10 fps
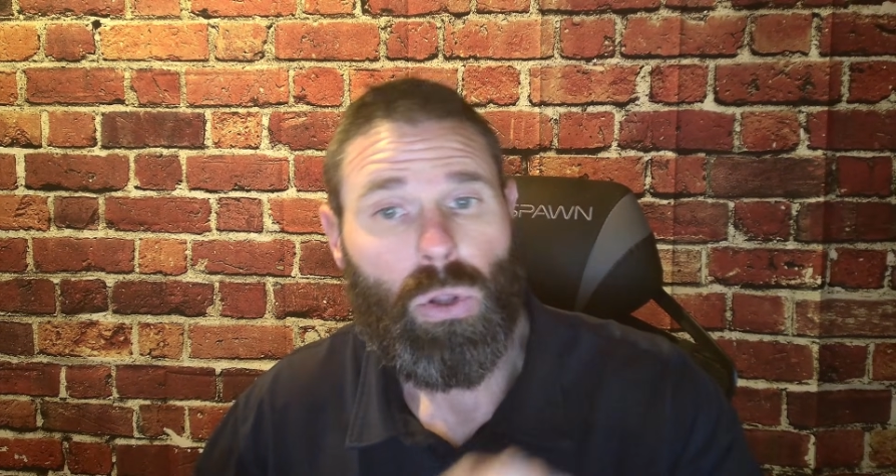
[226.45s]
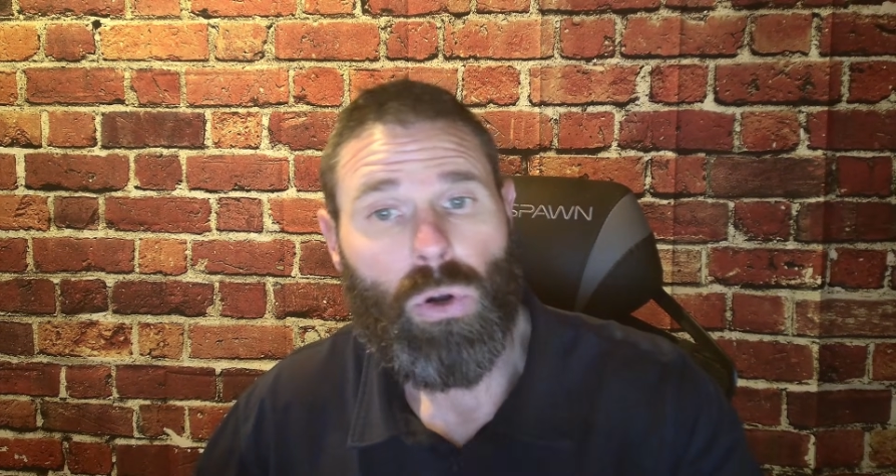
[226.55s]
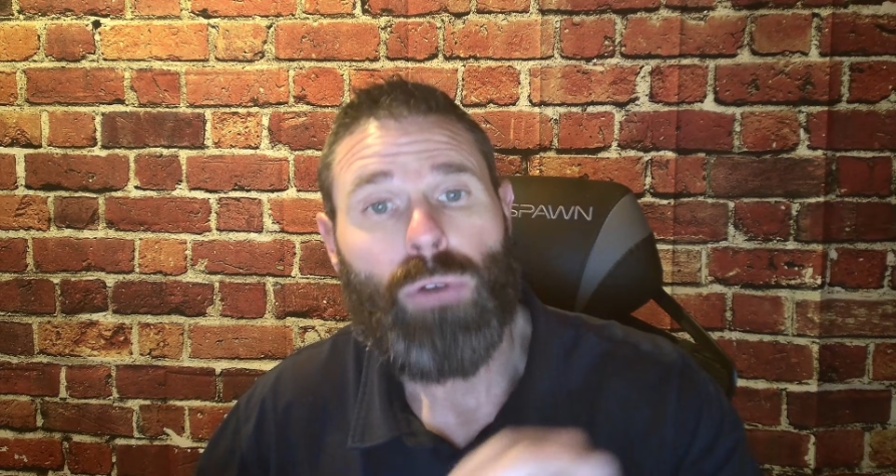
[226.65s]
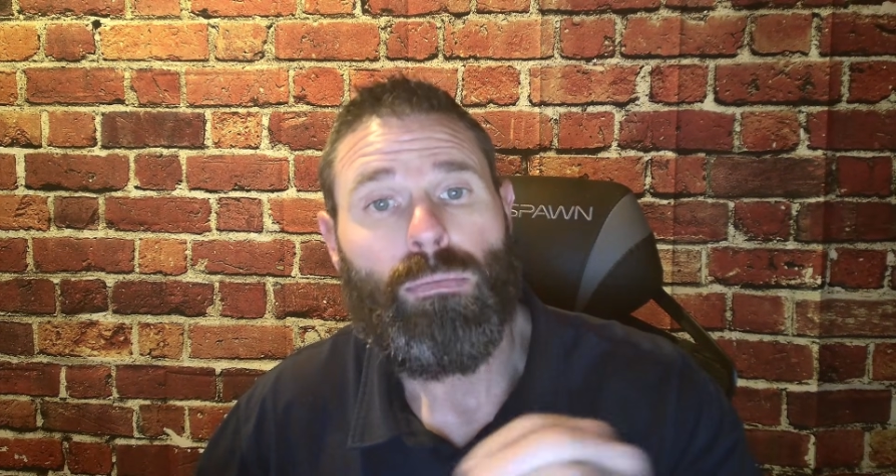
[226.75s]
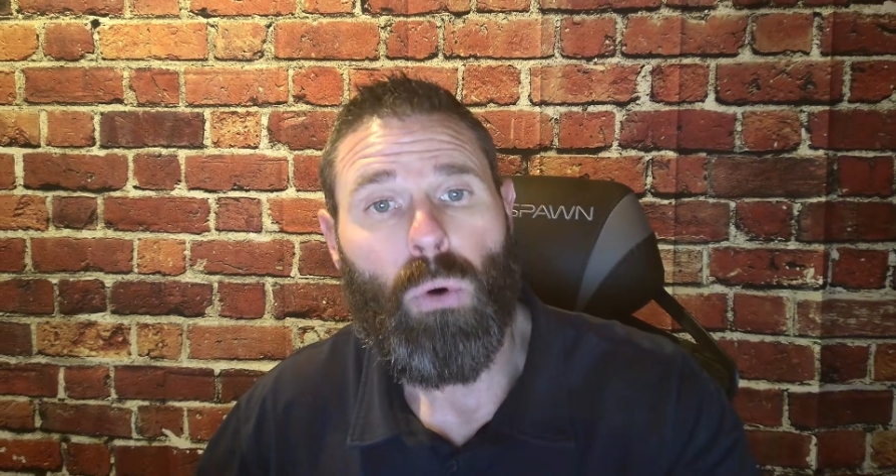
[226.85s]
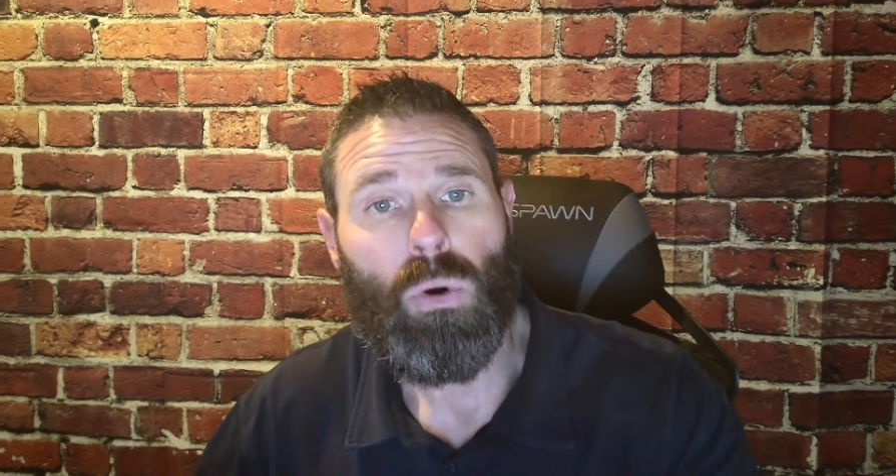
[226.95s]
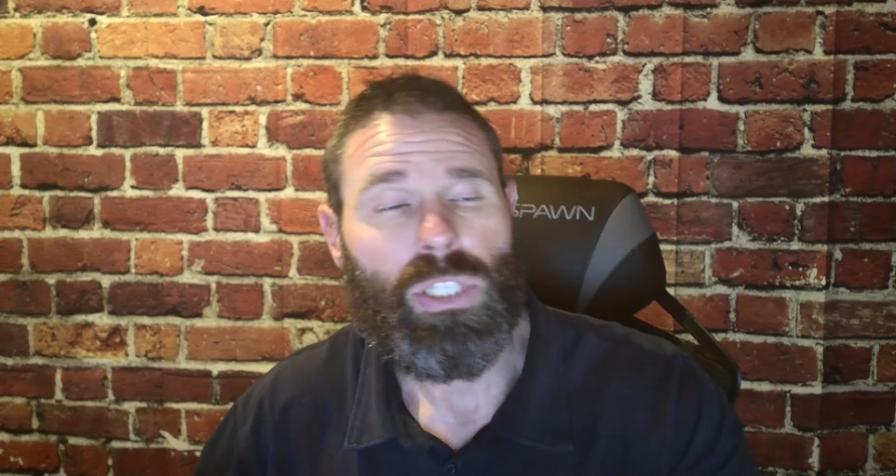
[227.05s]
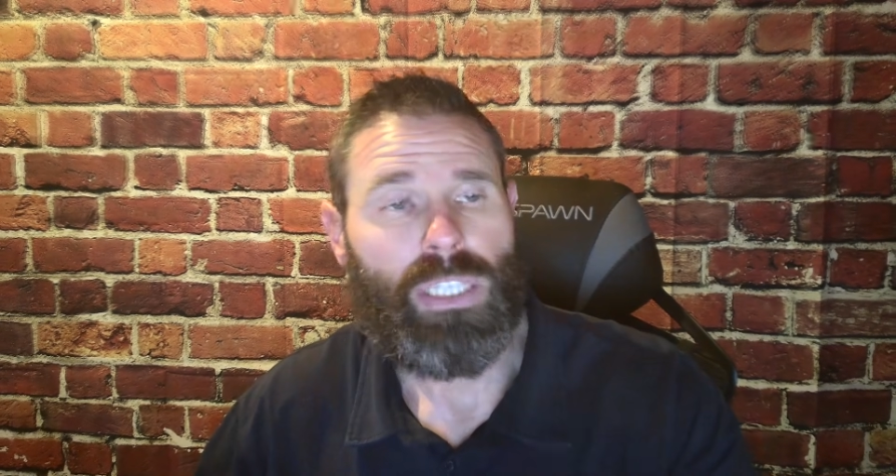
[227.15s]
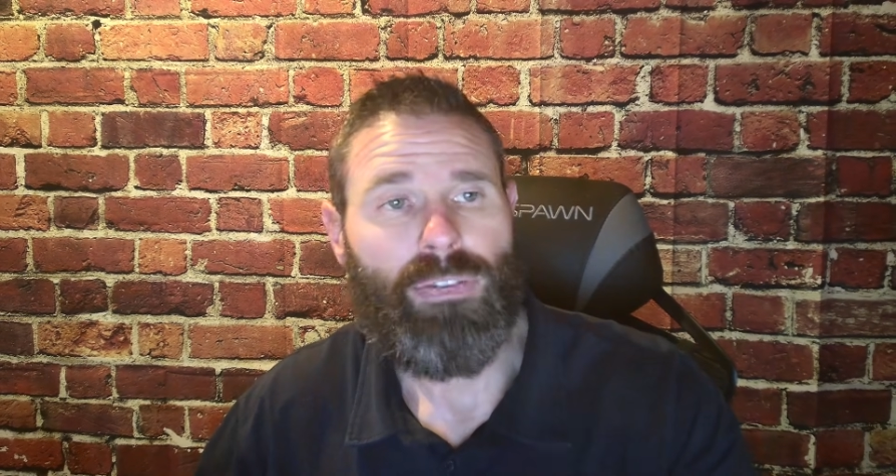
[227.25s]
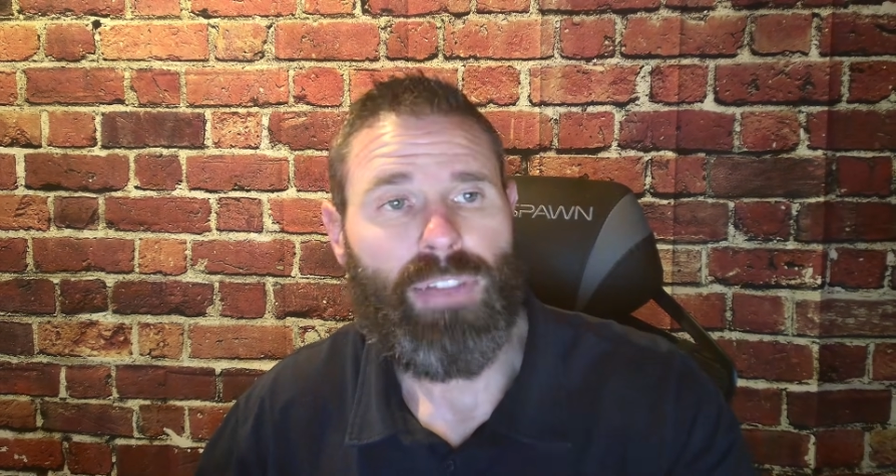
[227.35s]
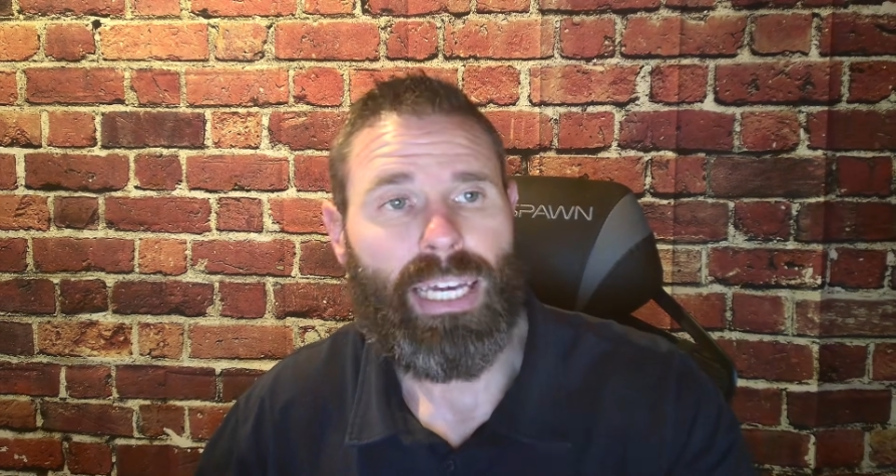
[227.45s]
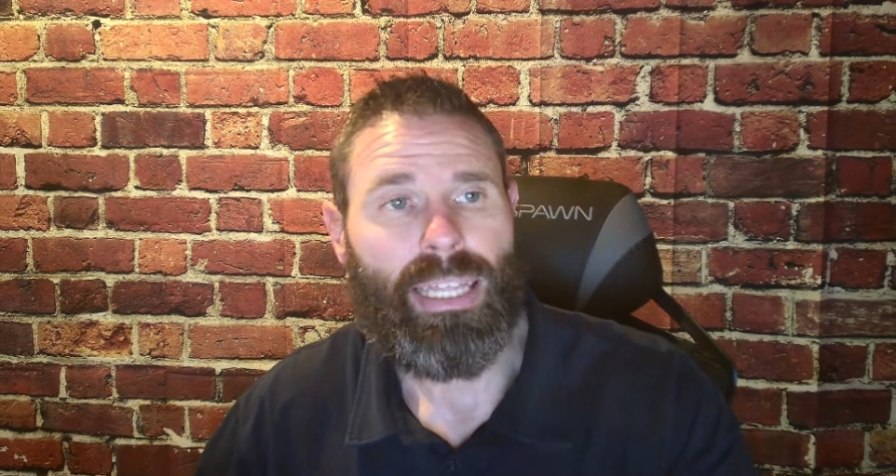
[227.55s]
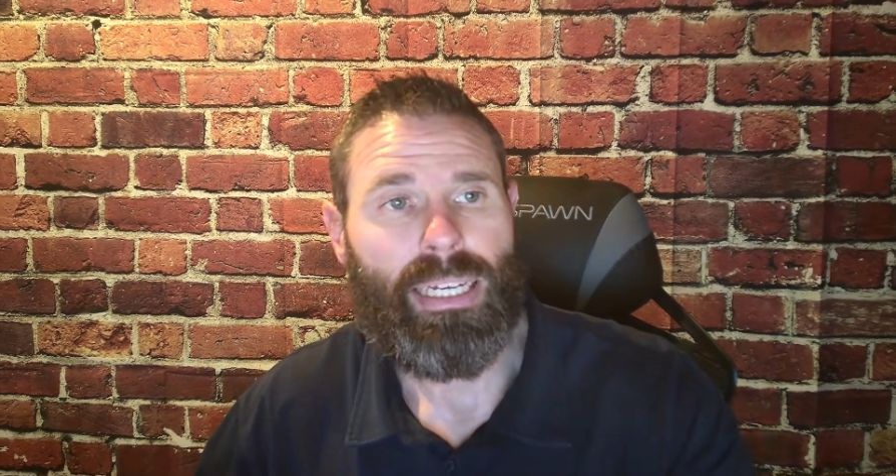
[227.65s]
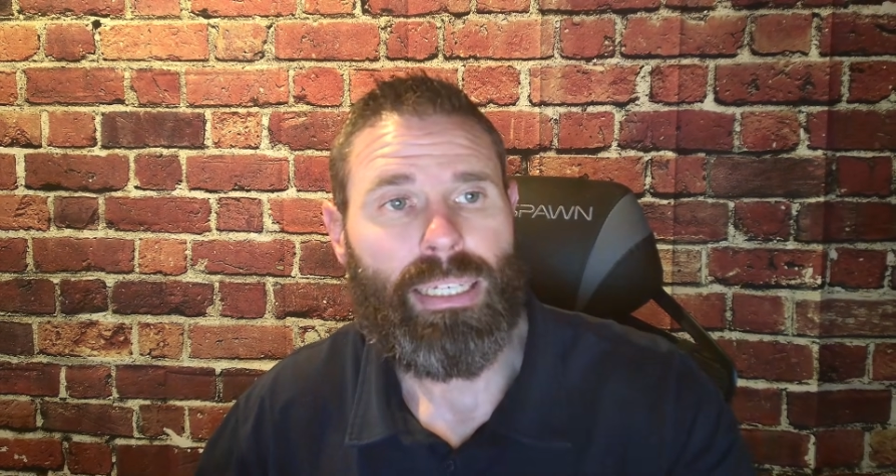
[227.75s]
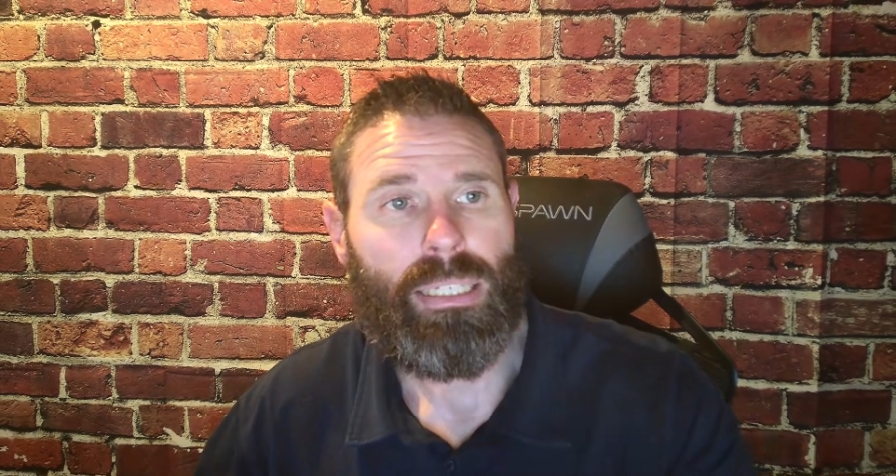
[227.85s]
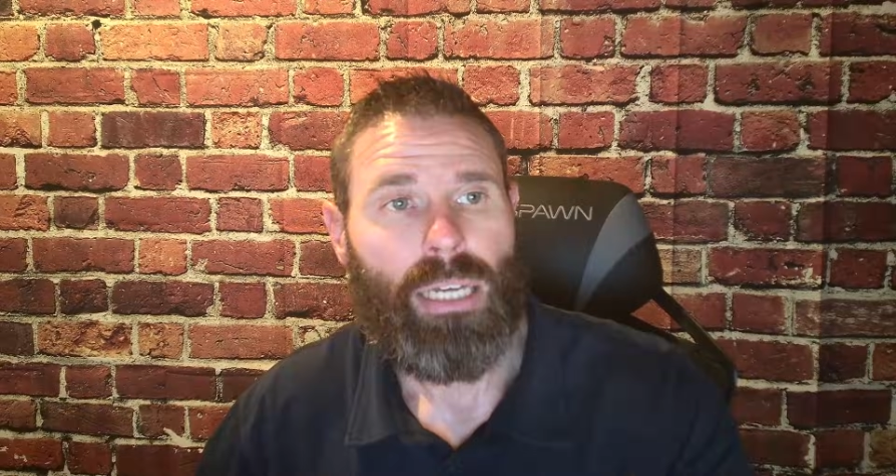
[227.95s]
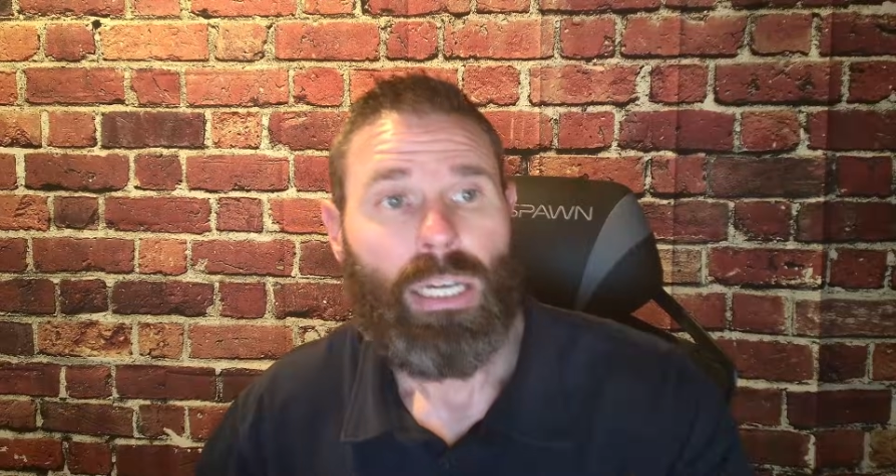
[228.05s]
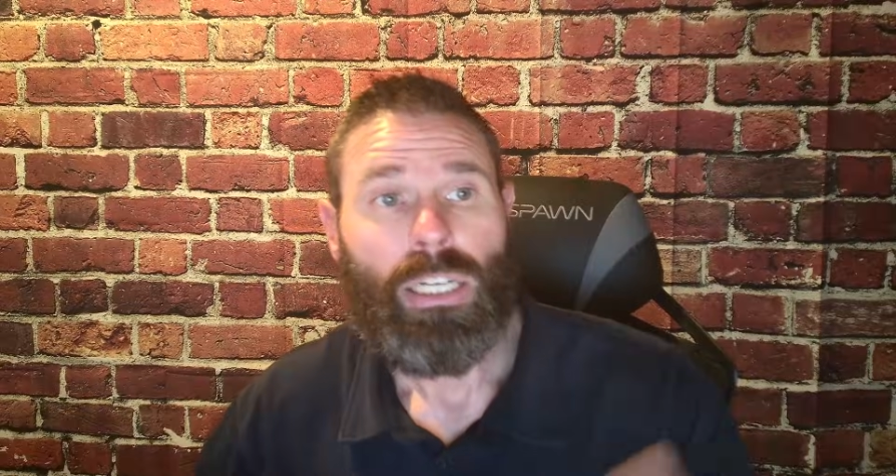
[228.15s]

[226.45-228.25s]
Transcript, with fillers: learn more stuff like this,